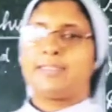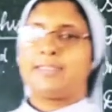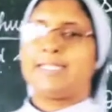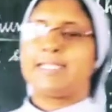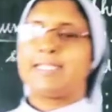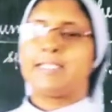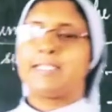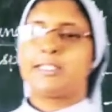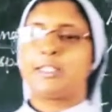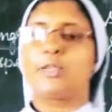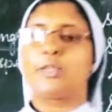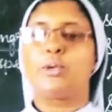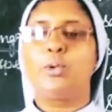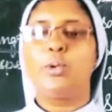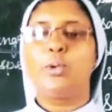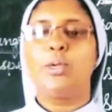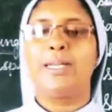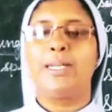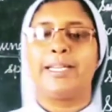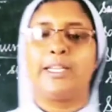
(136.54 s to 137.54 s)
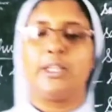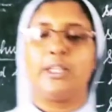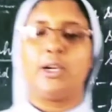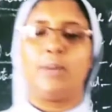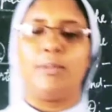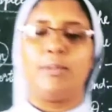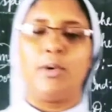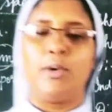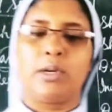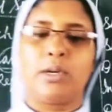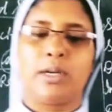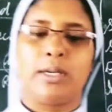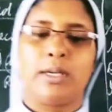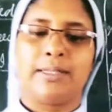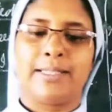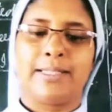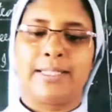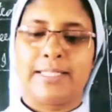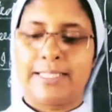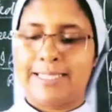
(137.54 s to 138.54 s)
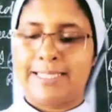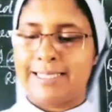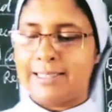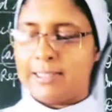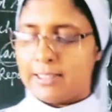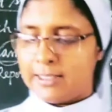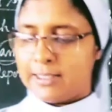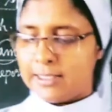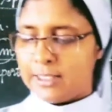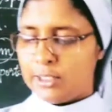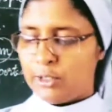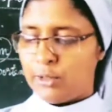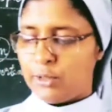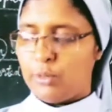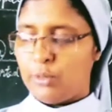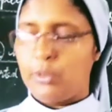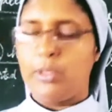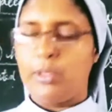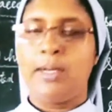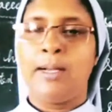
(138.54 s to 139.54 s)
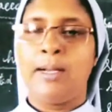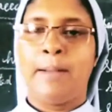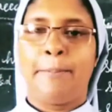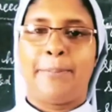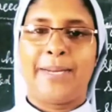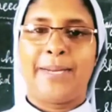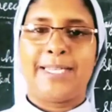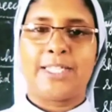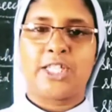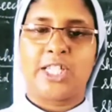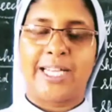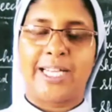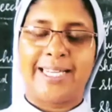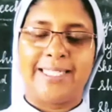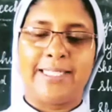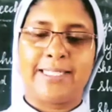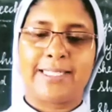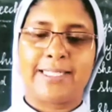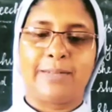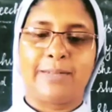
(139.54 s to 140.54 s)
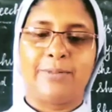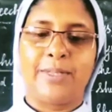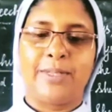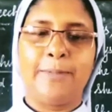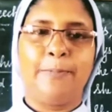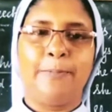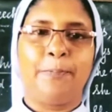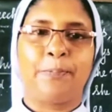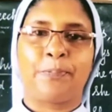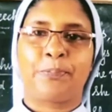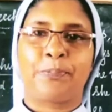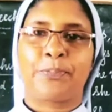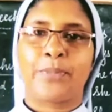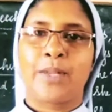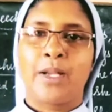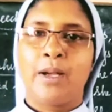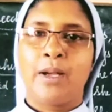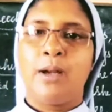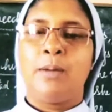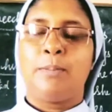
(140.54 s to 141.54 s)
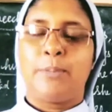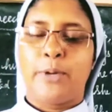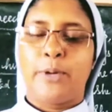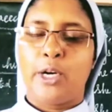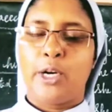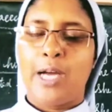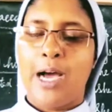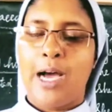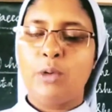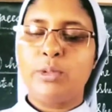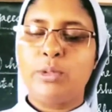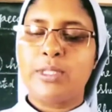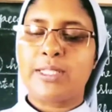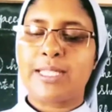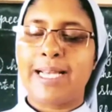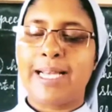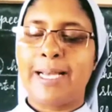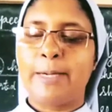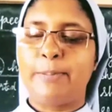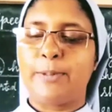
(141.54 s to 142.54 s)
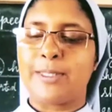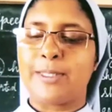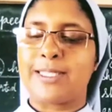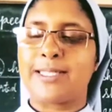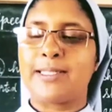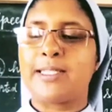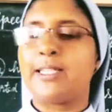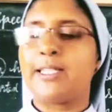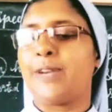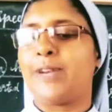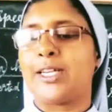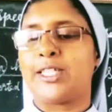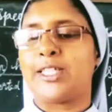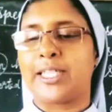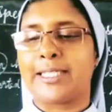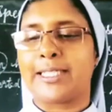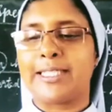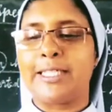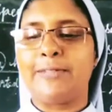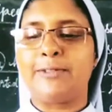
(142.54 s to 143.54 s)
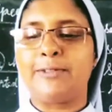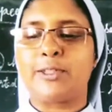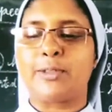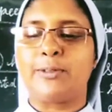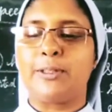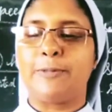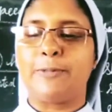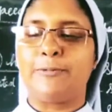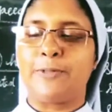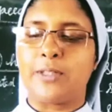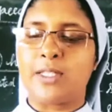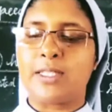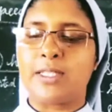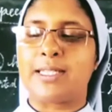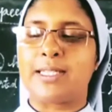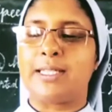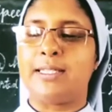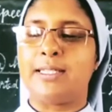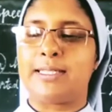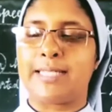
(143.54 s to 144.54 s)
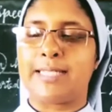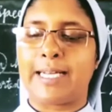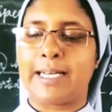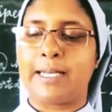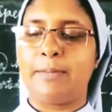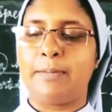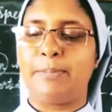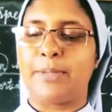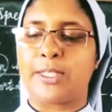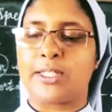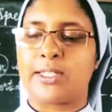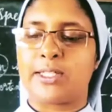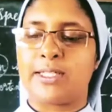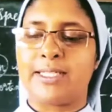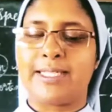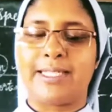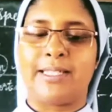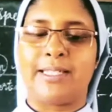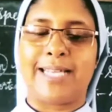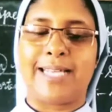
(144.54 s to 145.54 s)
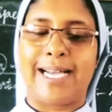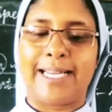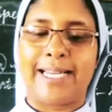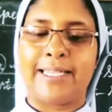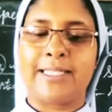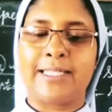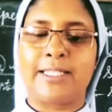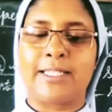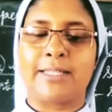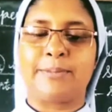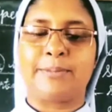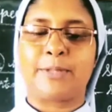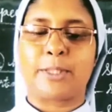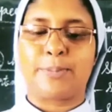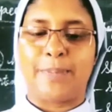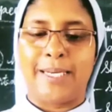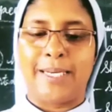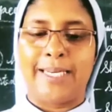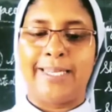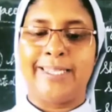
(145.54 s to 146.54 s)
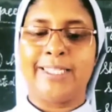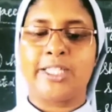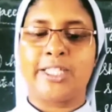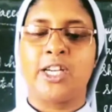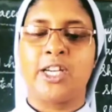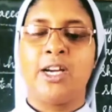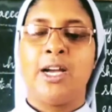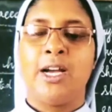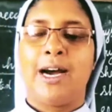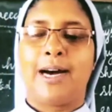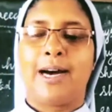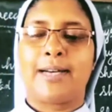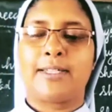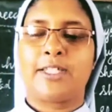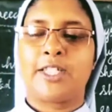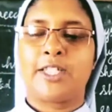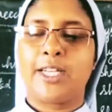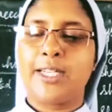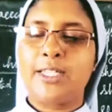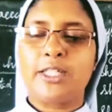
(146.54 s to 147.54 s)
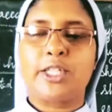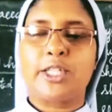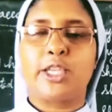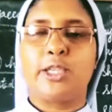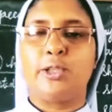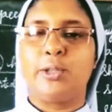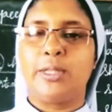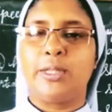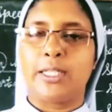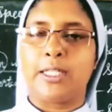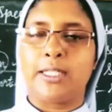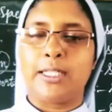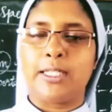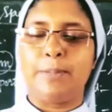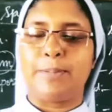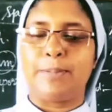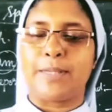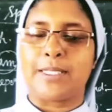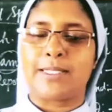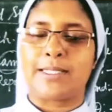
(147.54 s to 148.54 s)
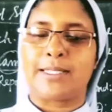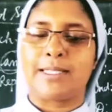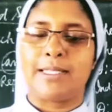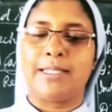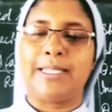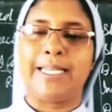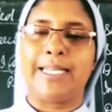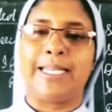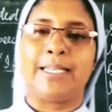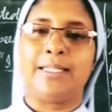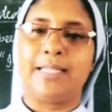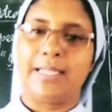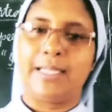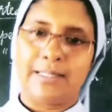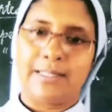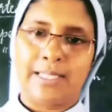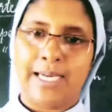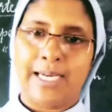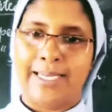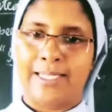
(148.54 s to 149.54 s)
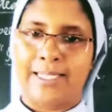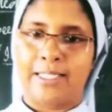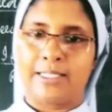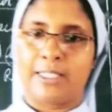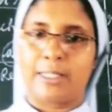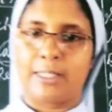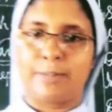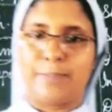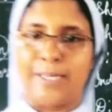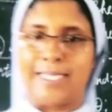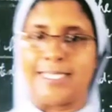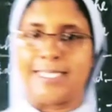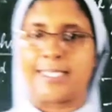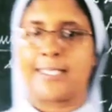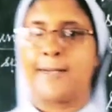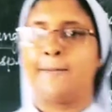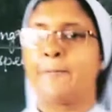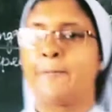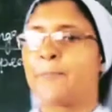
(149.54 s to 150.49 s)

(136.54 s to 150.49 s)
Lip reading: there is a rule in your book, that is the third rule, page 97. Pronouns and possessive adjectives of the first and second persons in direct speech are changed into third person in indirect speech.